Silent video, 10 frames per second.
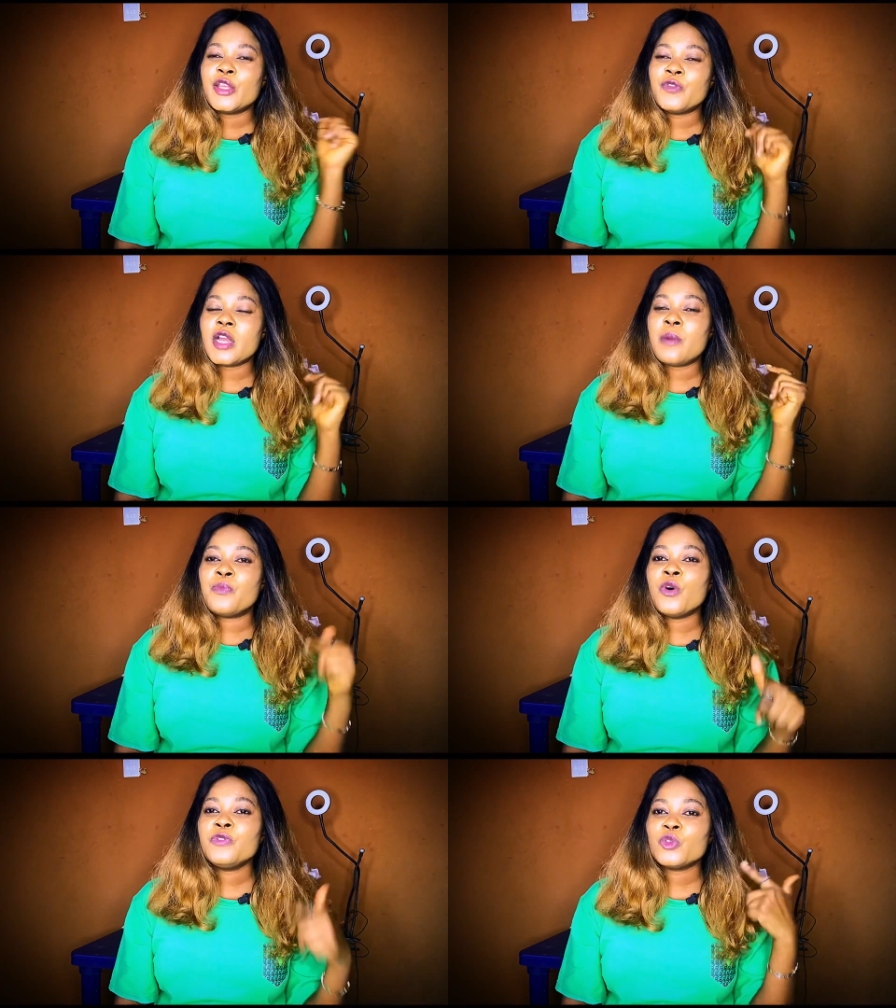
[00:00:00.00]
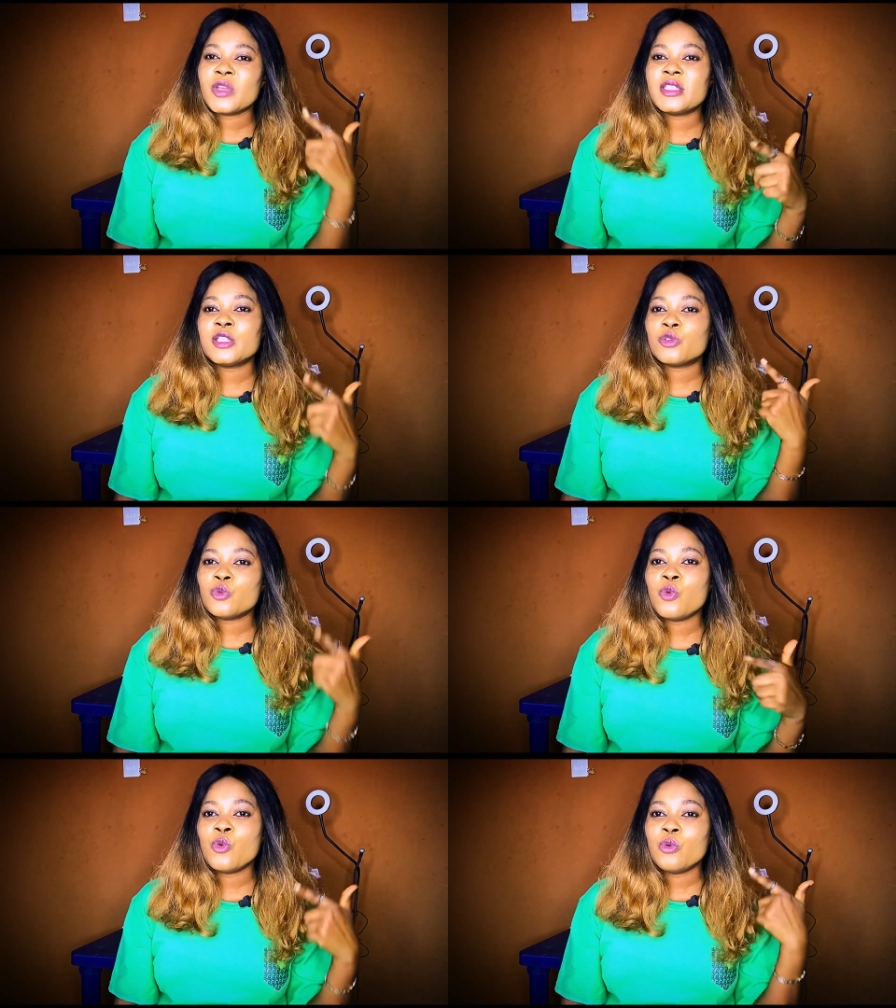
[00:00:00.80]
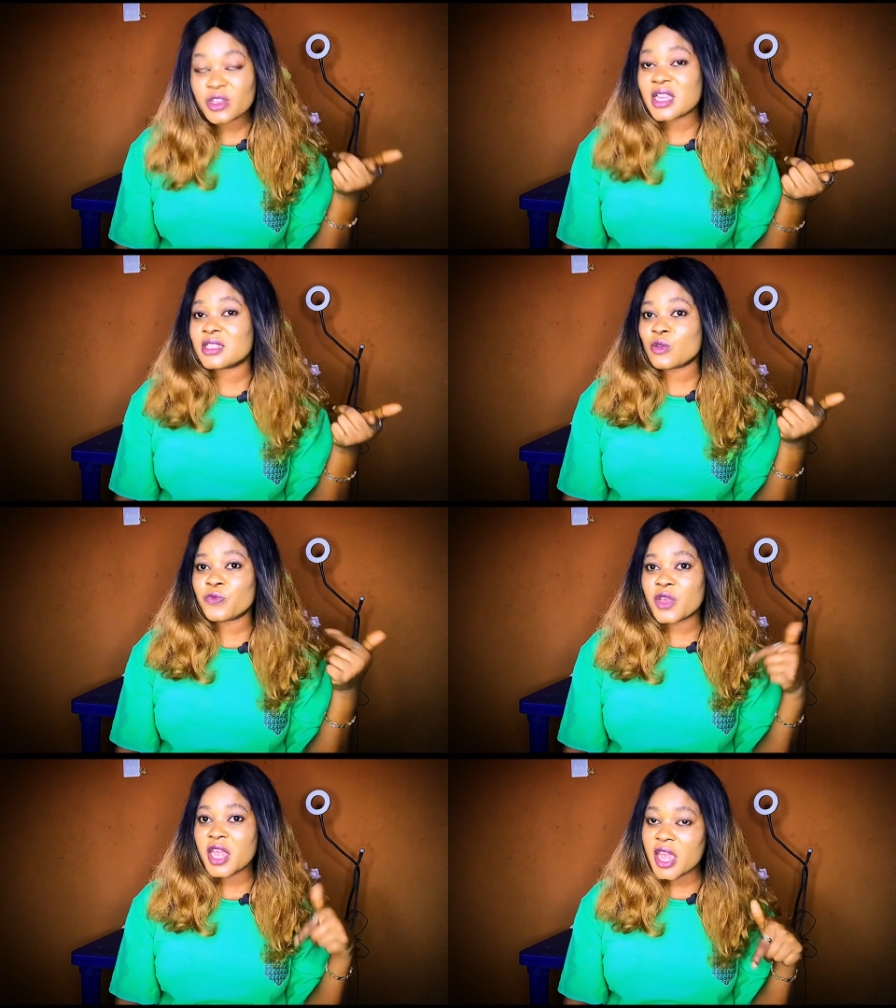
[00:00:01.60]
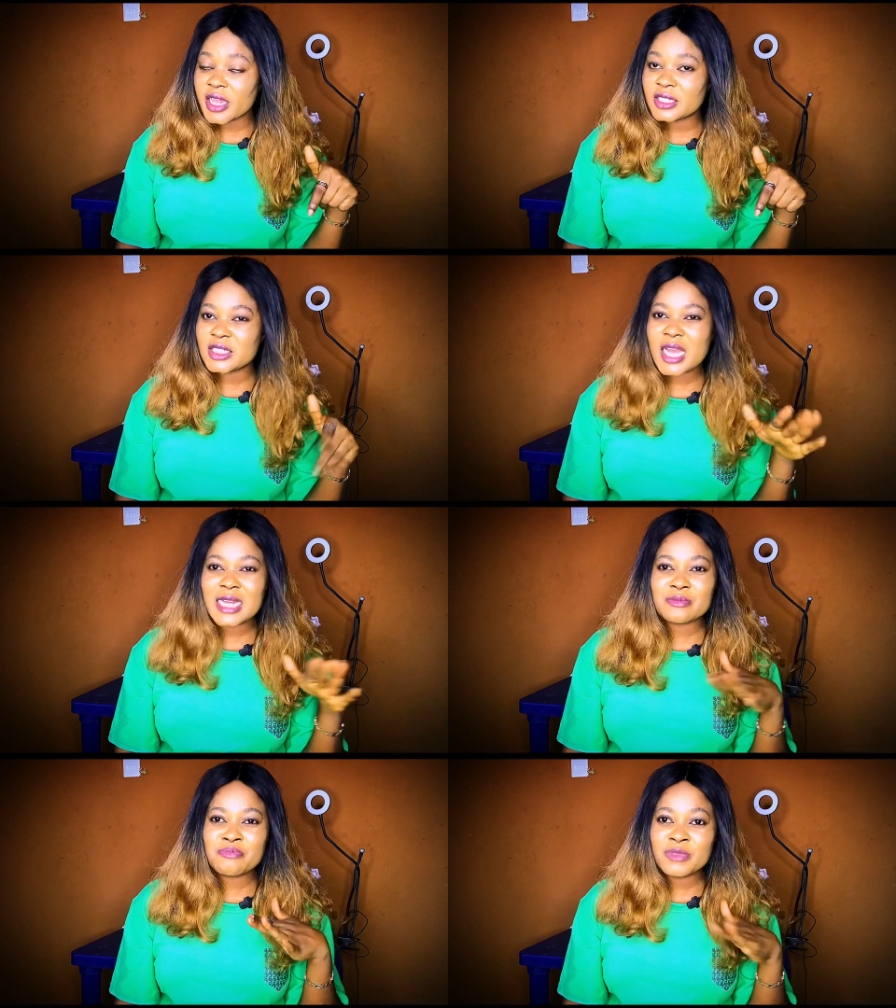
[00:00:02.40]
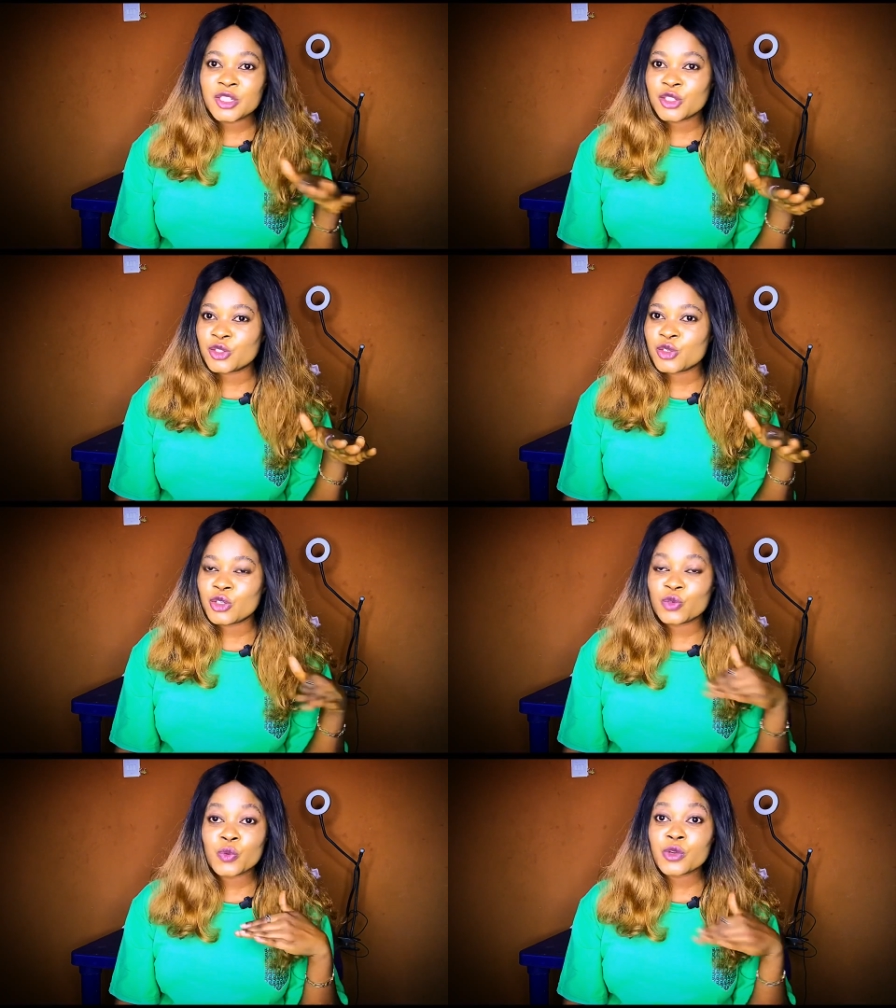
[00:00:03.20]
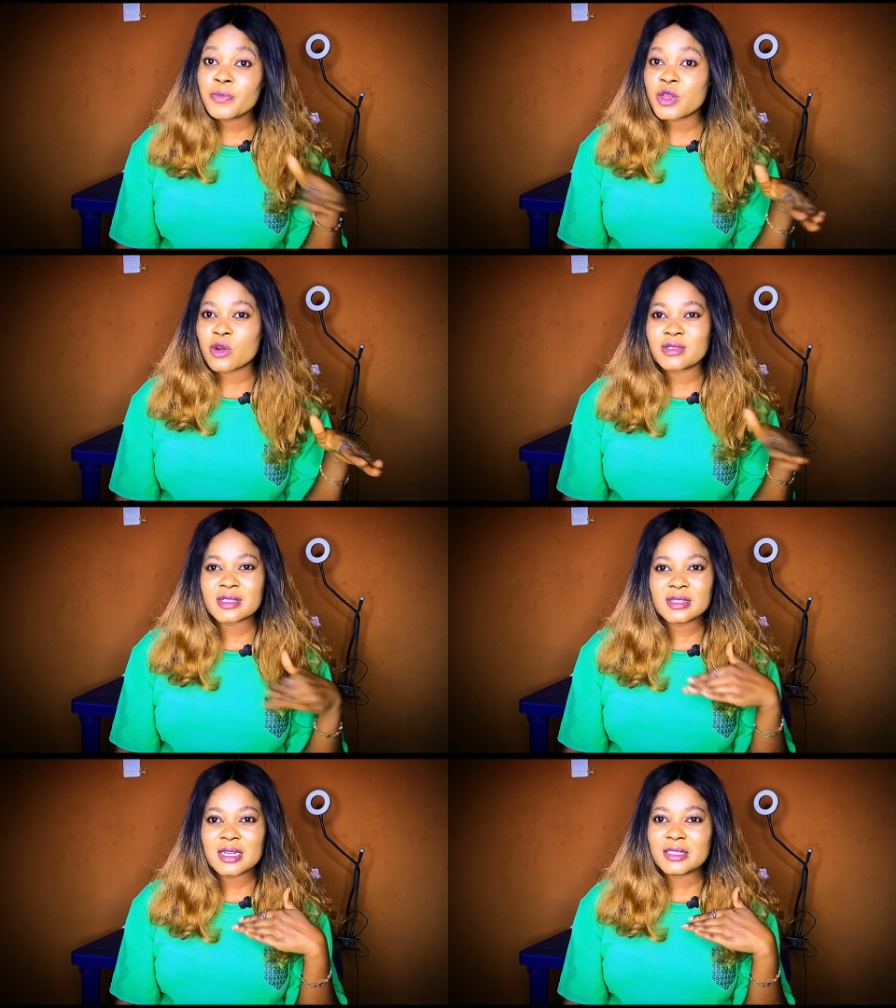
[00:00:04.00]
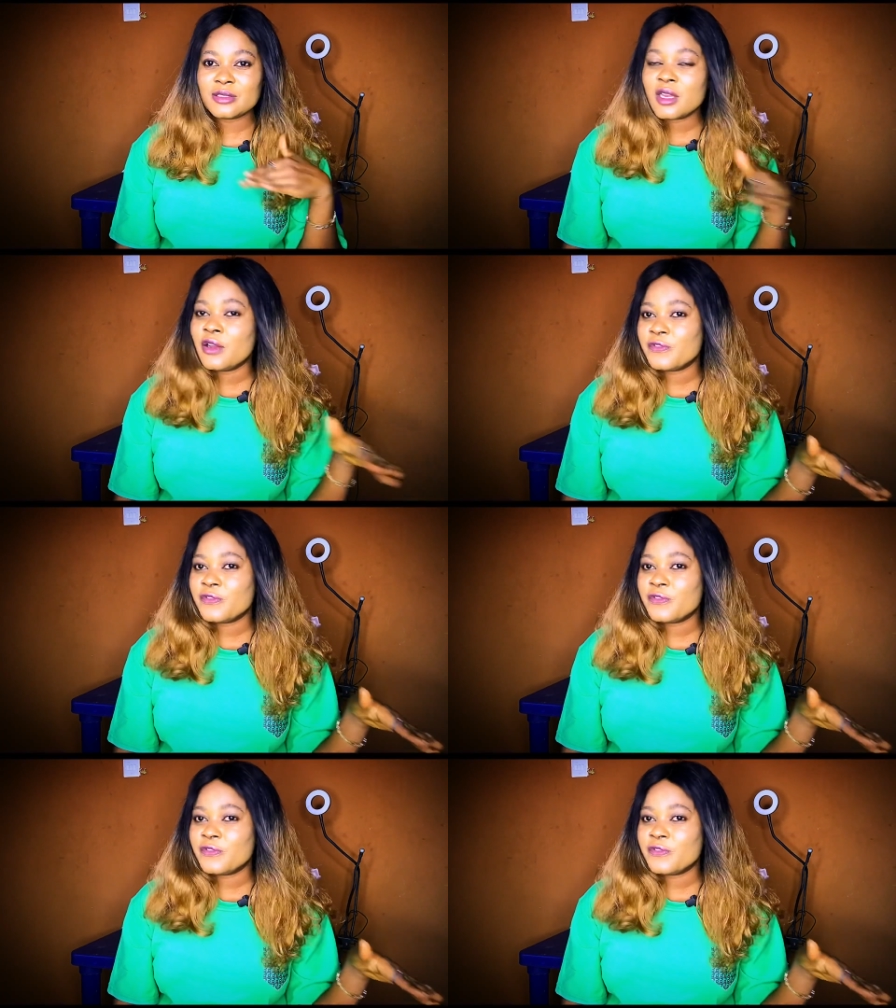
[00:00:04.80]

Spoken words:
If you are above 22 years of age, admission, you will not be considered